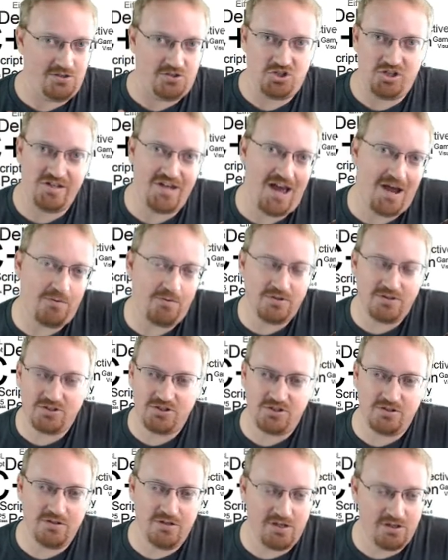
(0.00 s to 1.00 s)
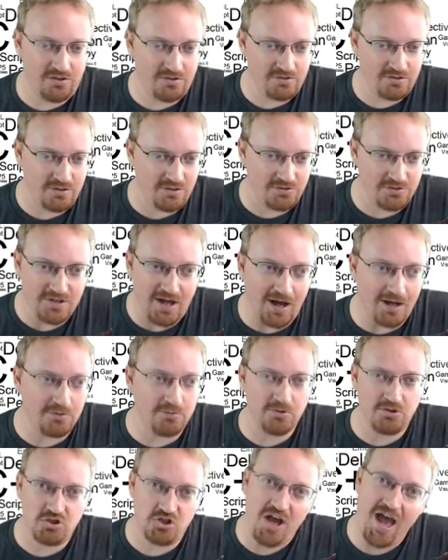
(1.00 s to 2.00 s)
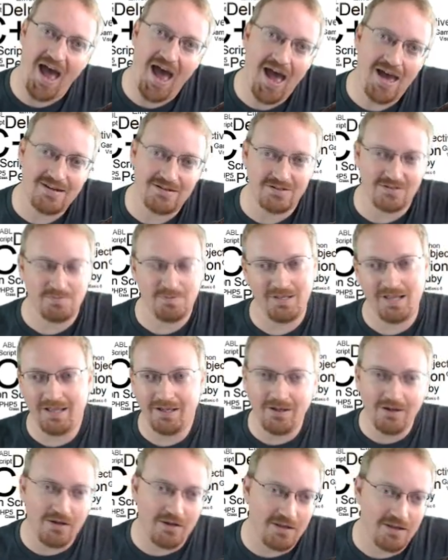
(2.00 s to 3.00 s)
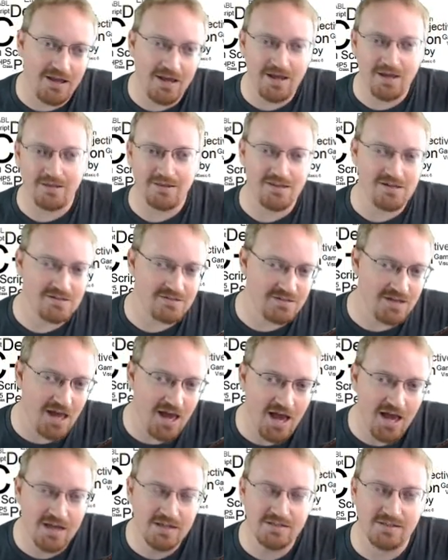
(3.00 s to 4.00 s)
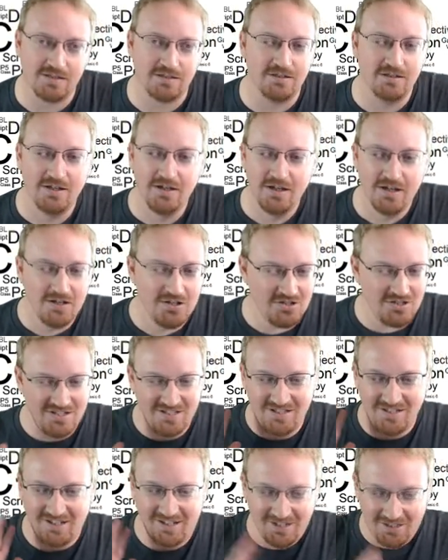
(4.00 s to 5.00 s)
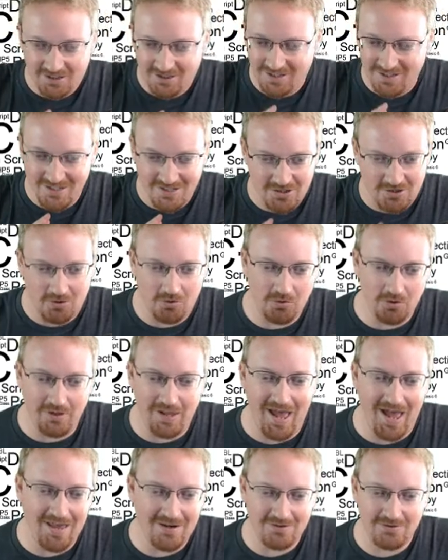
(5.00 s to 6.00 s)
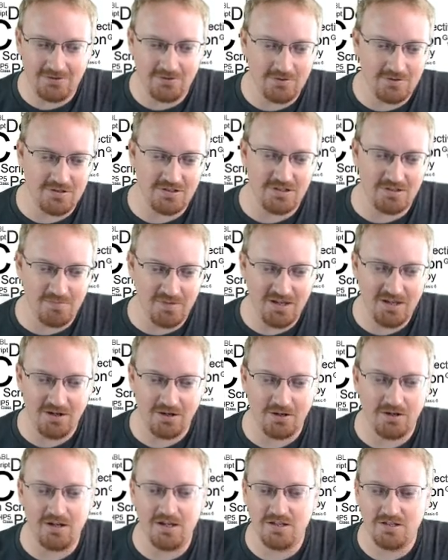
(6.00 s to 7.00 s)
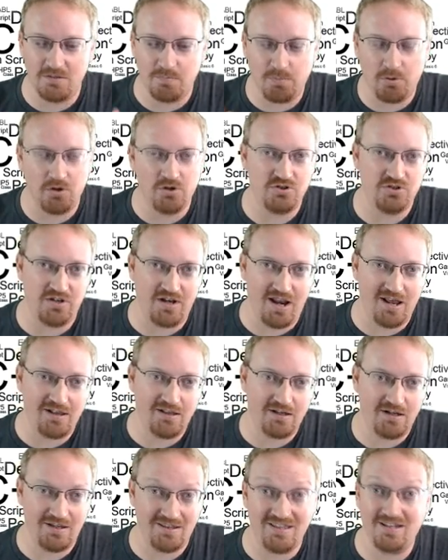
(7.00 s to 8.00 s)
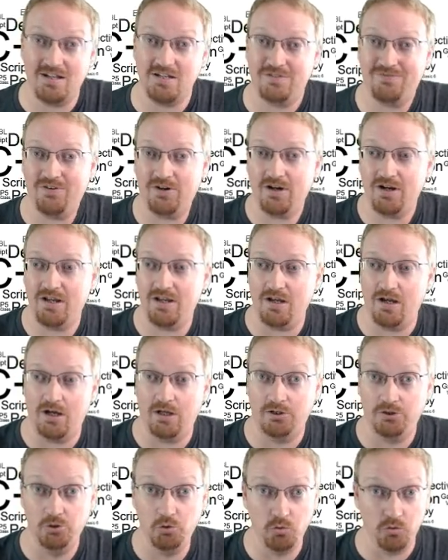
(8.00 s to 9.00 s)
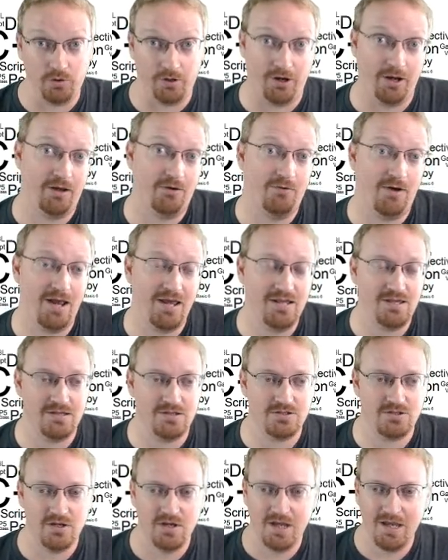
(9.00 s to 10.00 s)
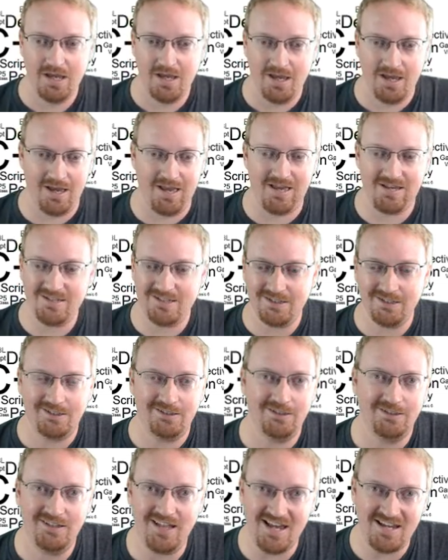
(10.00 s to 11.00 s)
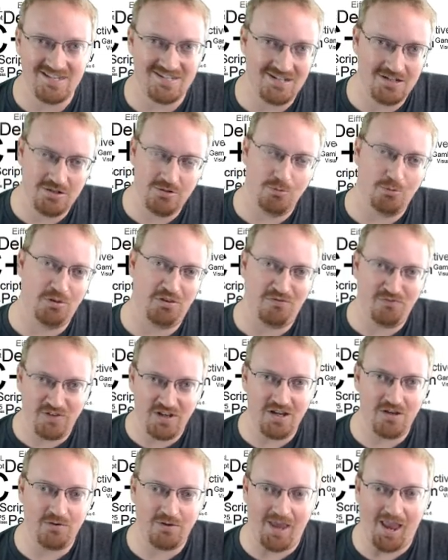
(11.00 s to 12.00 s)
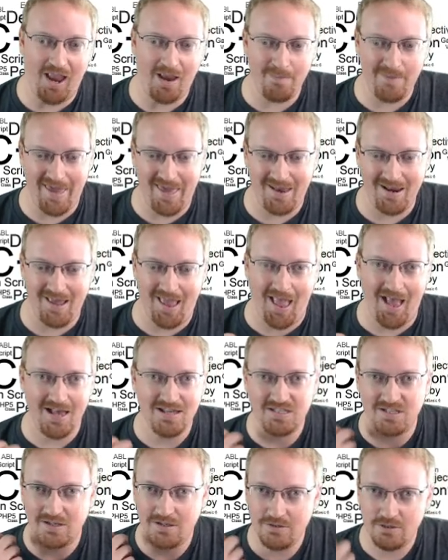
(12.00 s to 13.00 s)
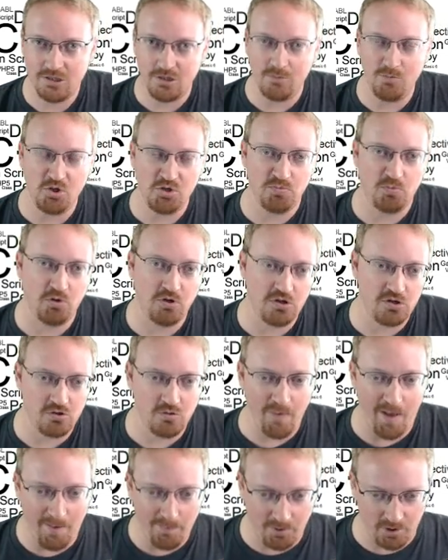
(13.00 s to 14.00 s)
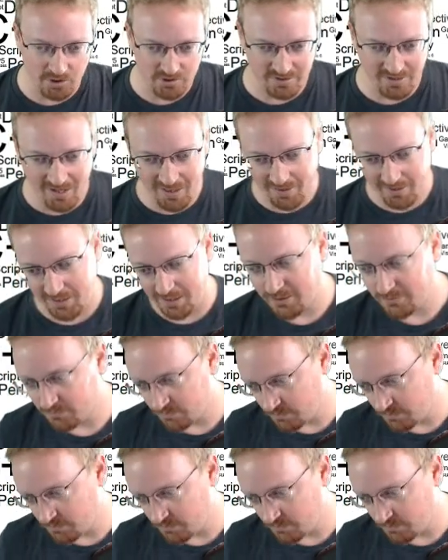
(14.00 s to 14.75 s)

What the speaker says: talk with chat and just be like, "Oh, hey, thanks guys." And just like his total attitude and demeanor is a personality that is very alluring, right? It has less to do with the video game, and it has so much more to do about personality.